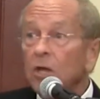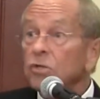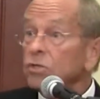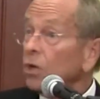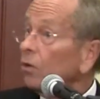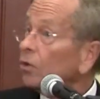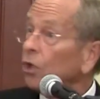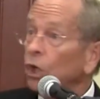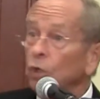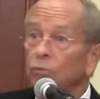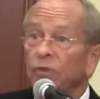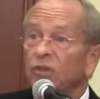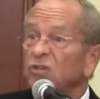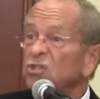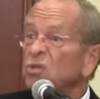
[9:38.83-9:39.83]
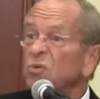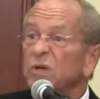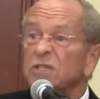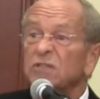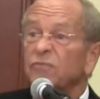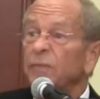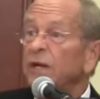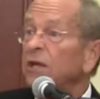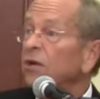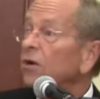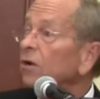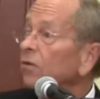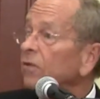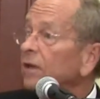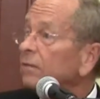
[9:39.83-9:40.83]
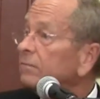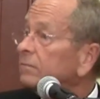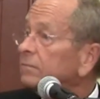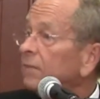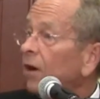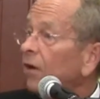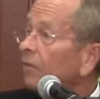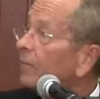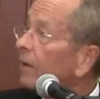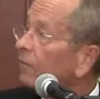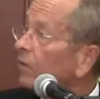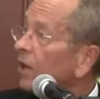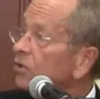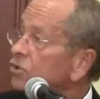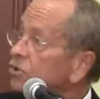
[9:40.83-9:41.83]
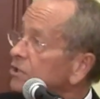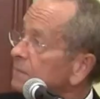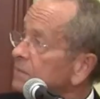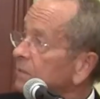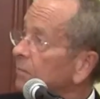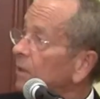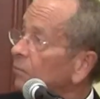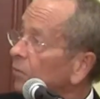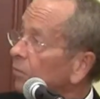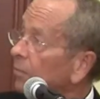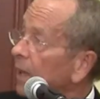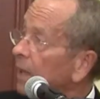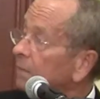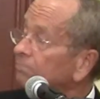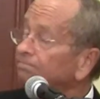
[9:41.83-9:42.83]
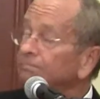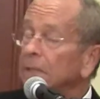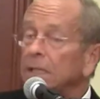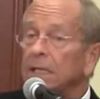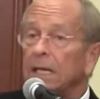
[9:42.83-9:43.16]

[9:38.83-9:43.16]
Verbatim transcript: told her within two weeks of meeting her that all my relationships had been with men,